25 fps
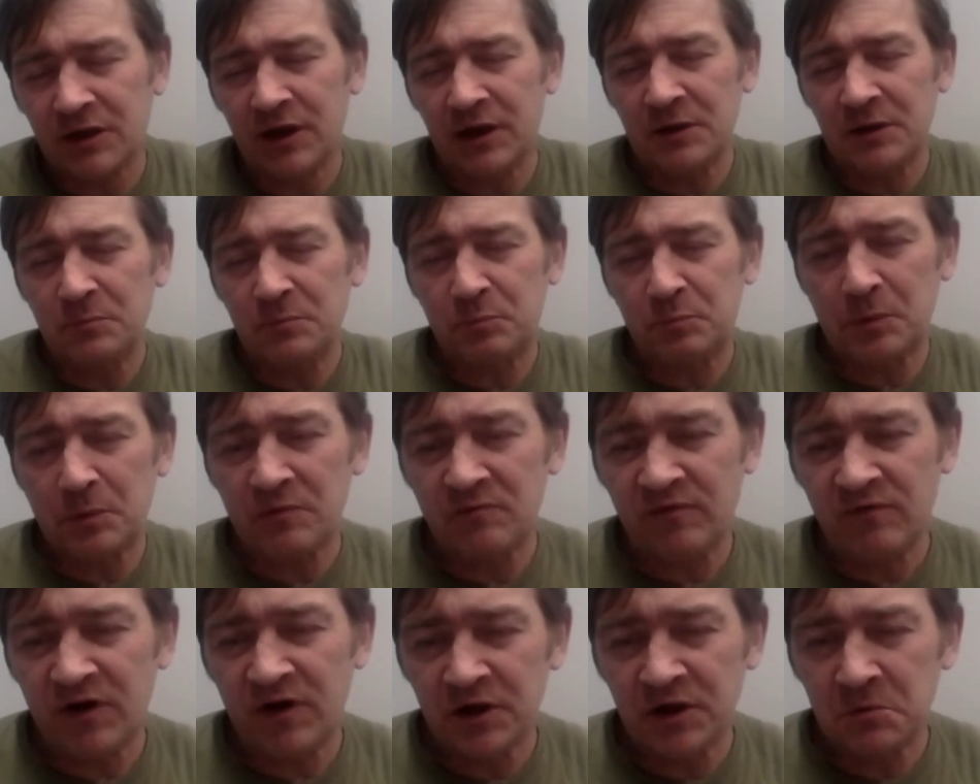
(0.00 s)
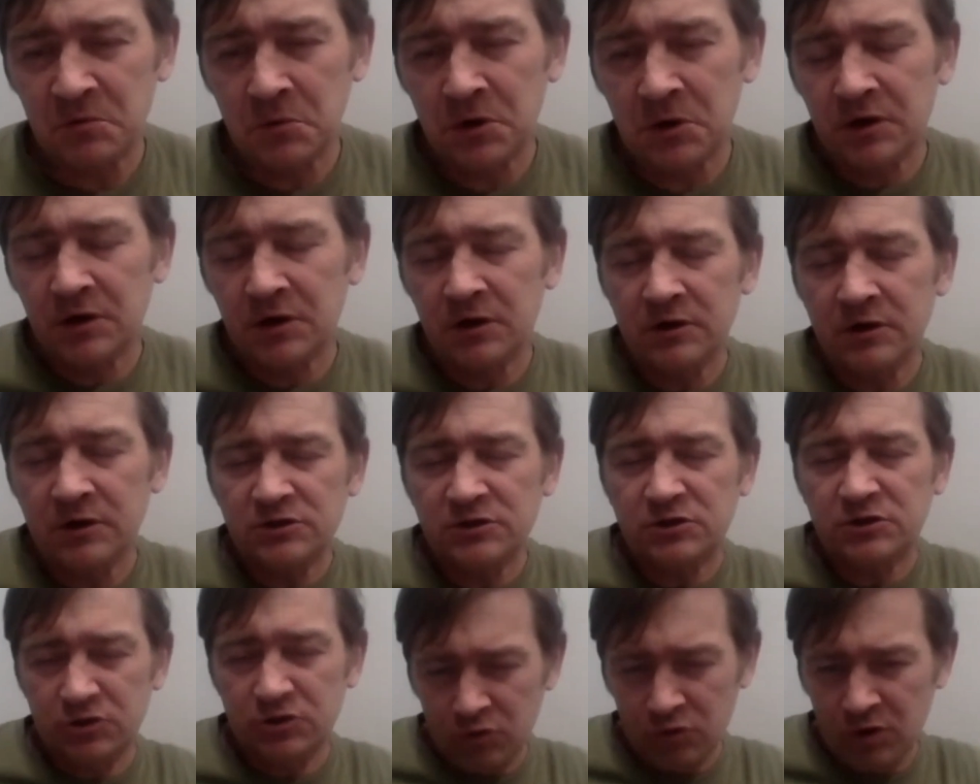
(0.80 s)
type
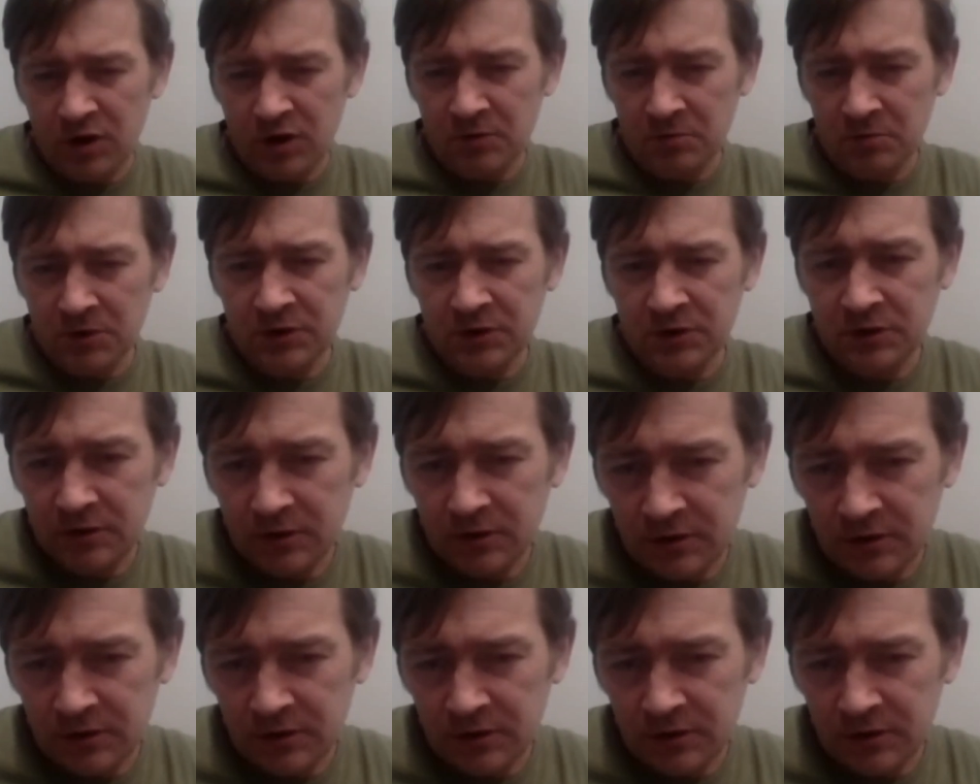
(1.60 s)
environmentalist. You know what I mean?